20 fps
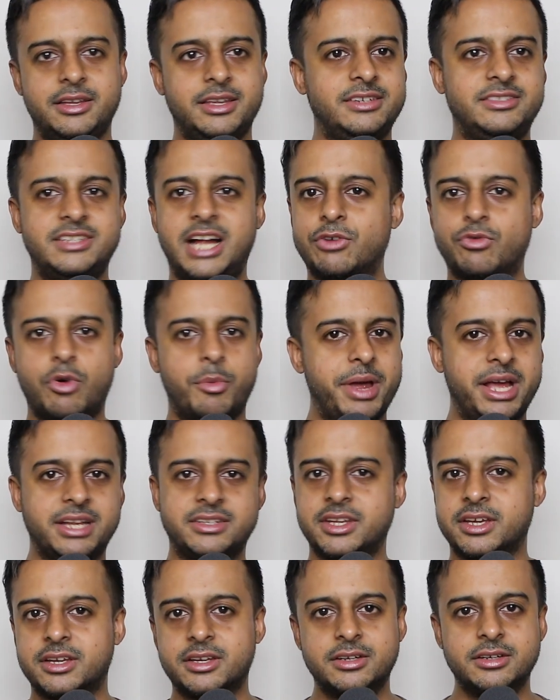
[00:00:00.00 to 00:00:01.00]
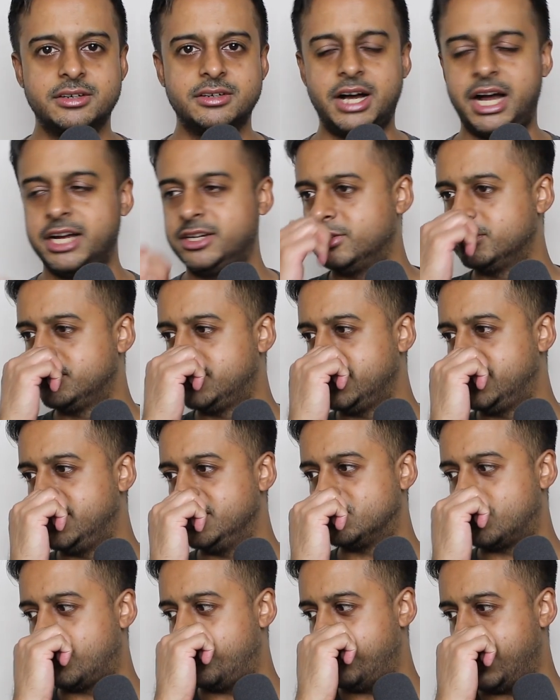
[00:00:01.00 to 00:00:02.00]
romantic. I don't think
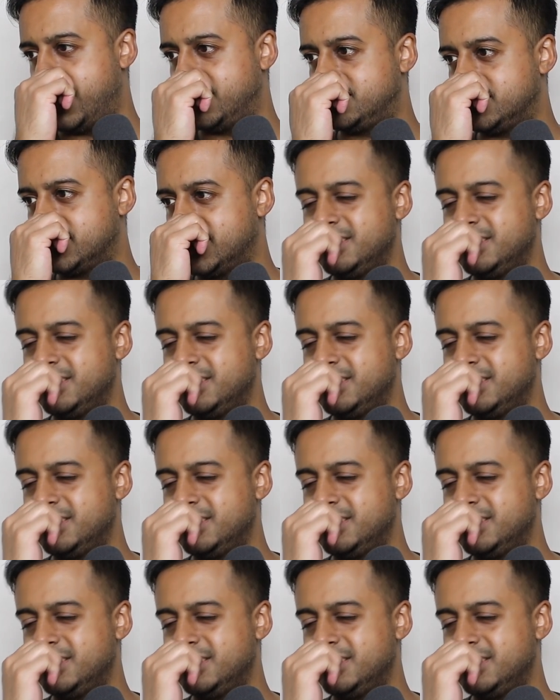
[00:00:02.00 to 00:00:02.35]
he's romantic.